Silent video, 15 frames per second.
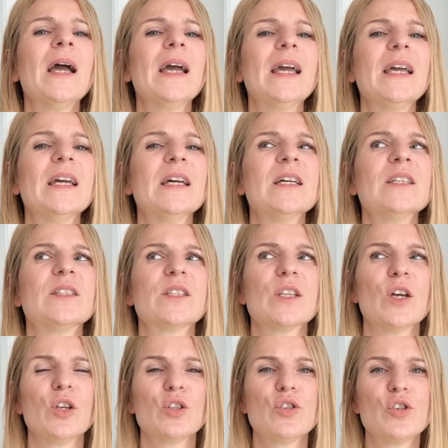is
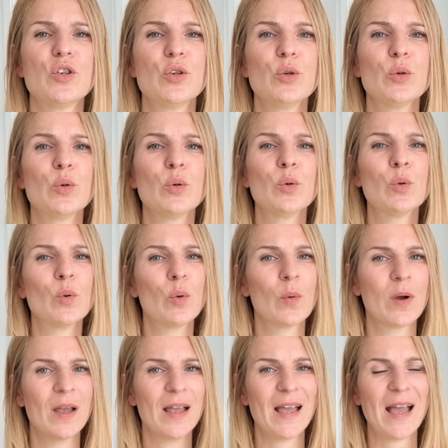to
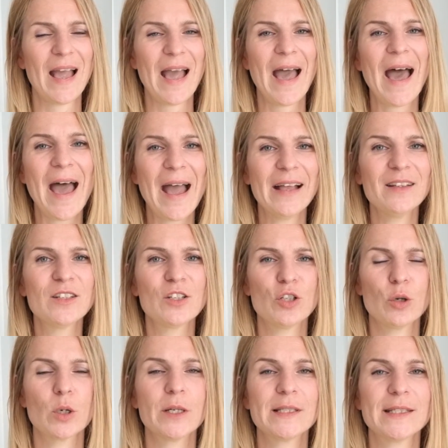head
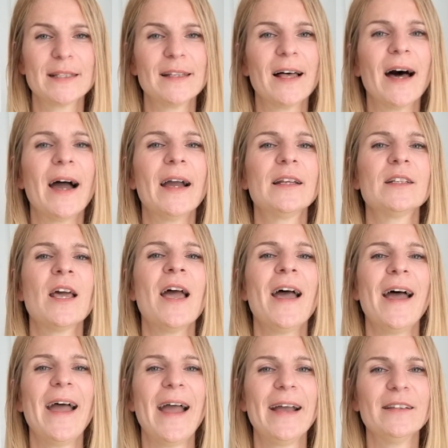towards light,
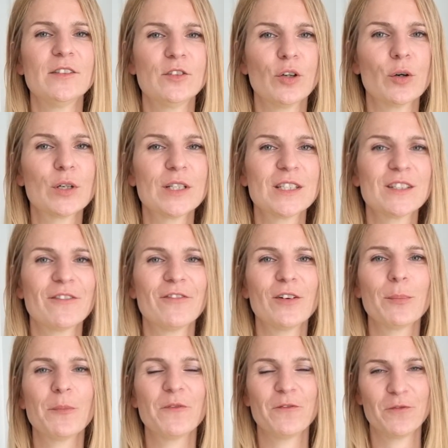head towards the
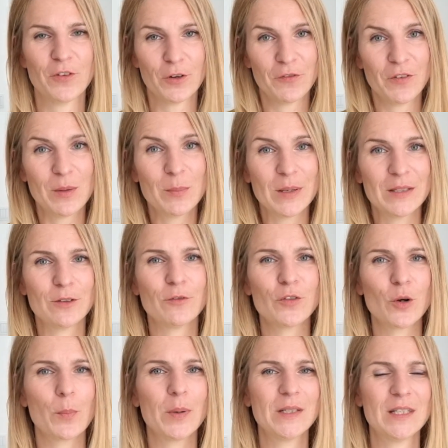fulfillment of
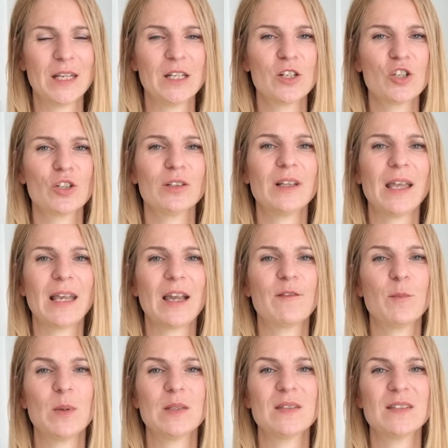your potential, like
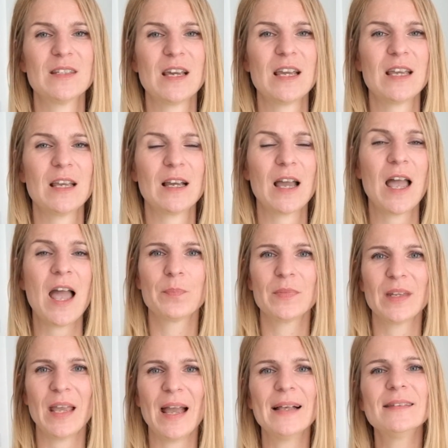I've been saying.
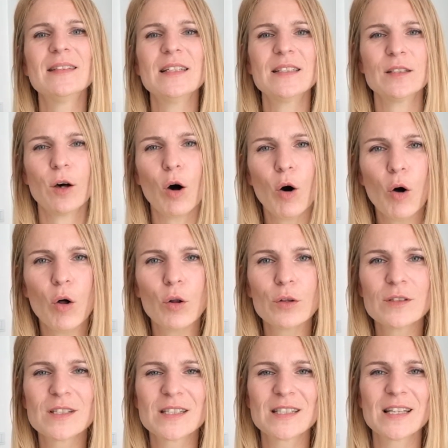And this
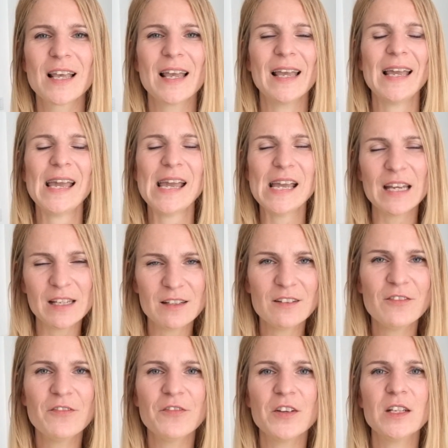holds
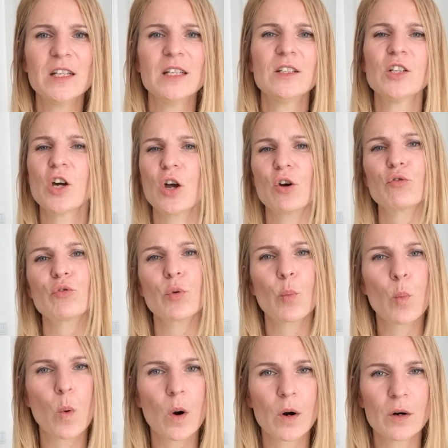infinite
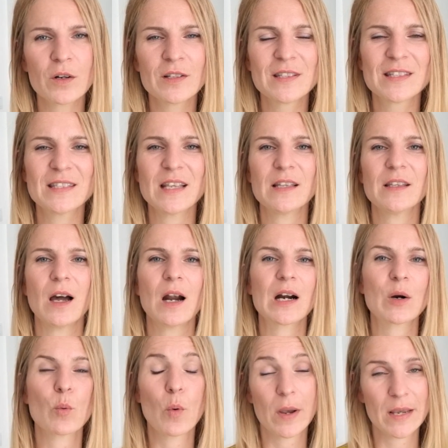rewards that
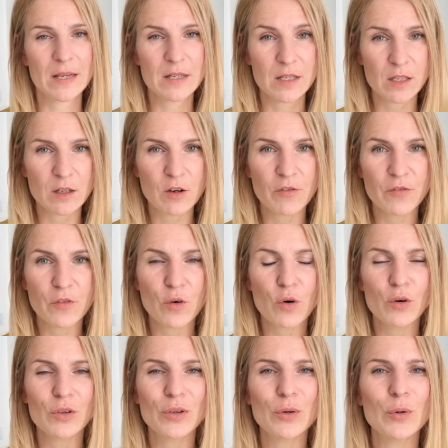are waiting
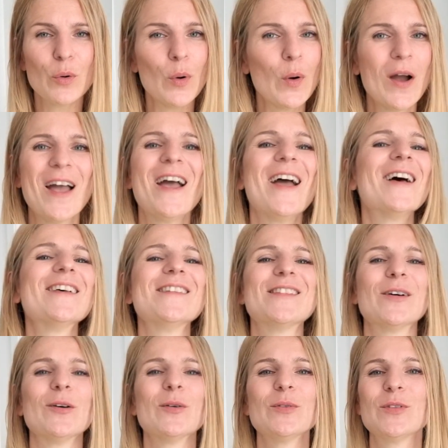for you.
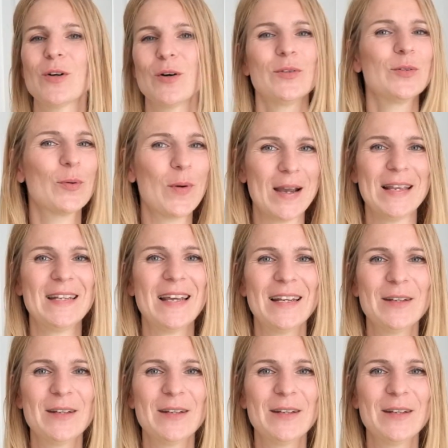So don't wait any